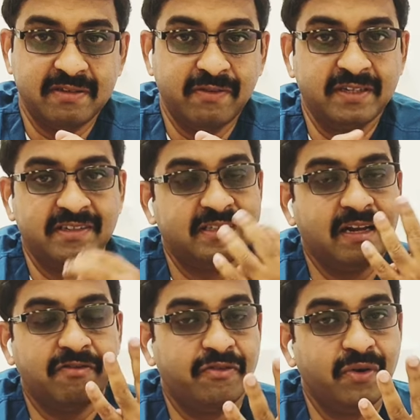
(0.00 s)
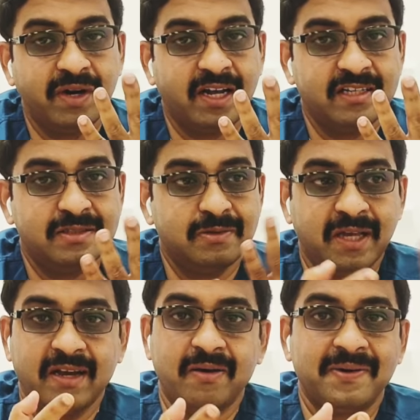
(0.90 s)
We just have 4 hours to
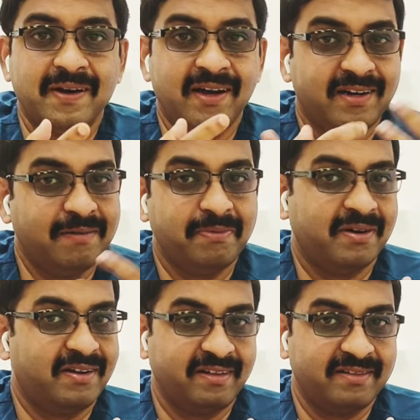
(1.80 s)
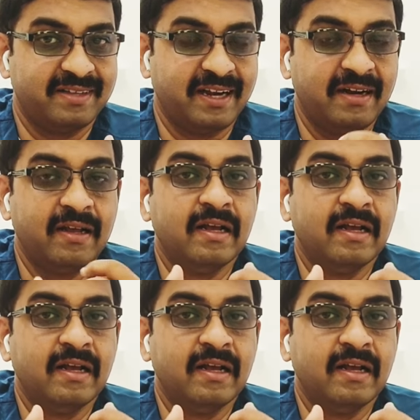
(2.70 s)
take out the heart and put it inside.